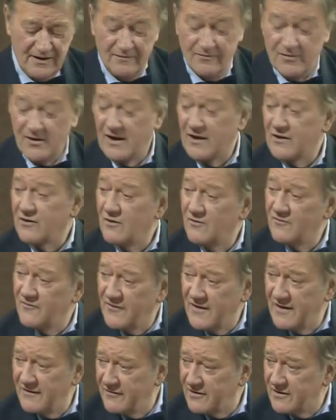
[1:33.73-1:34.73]
brought home
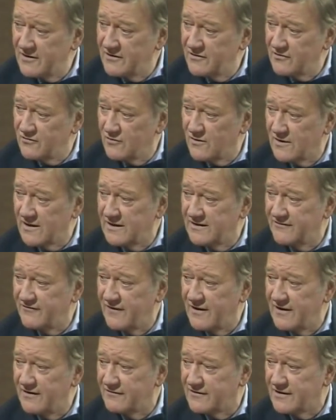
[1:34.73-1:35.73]

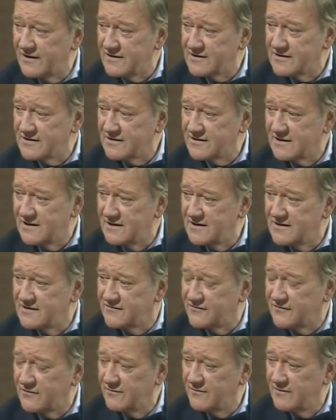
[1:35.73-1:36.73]
525,000
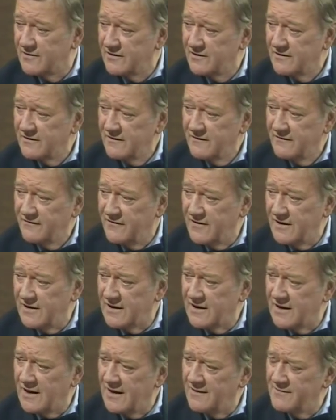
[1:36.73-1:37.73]
kids from
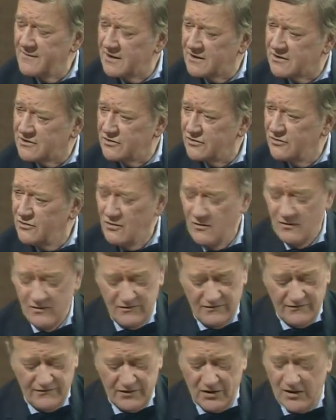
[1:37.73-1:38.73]
Vietnam that two
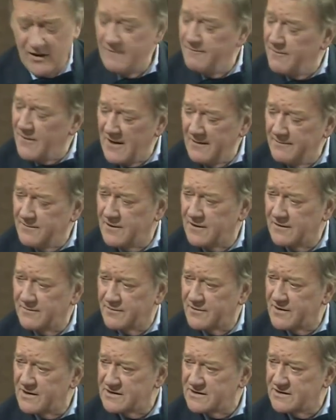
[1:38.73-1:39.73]
very popular
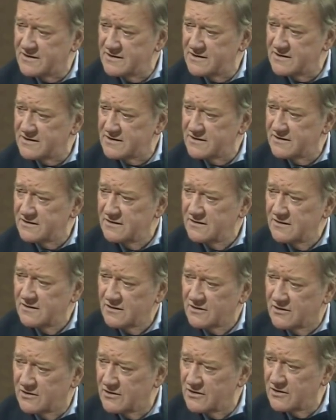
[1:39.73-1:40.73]
presidents
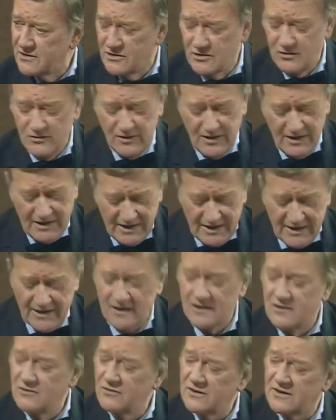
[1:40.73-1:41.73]
couldn't do, and he had
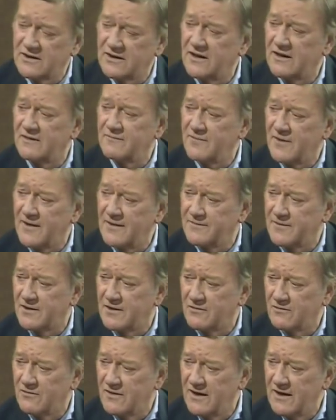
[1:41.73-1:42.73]
to do it the
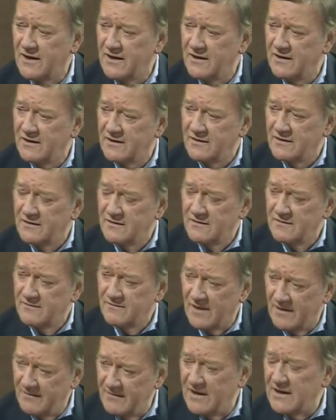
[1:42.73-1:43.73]
unpopular way
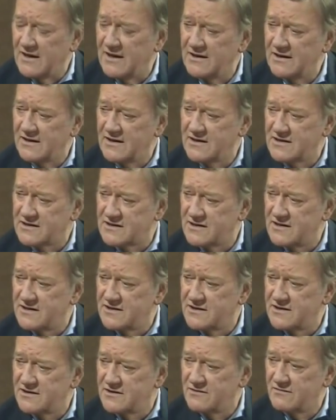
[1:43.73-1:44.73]
by making the
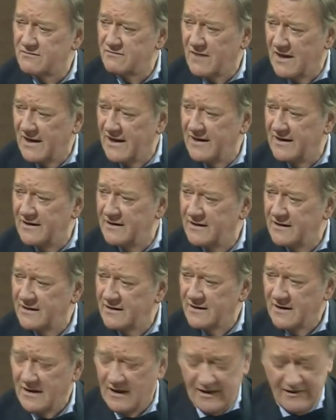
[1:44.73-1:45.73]
decision to mine
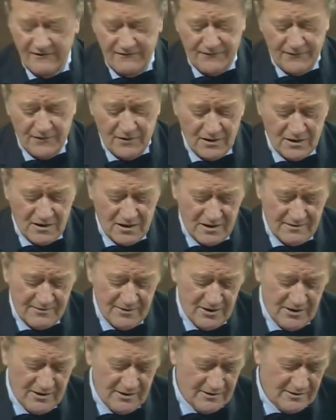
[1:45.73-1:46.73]
Haiphong
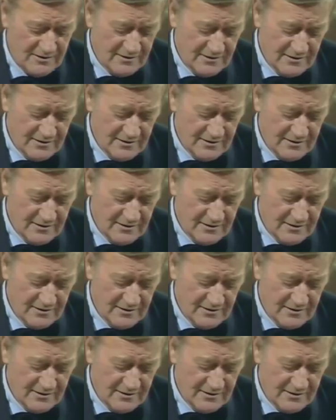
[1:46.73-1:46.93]
Harbor.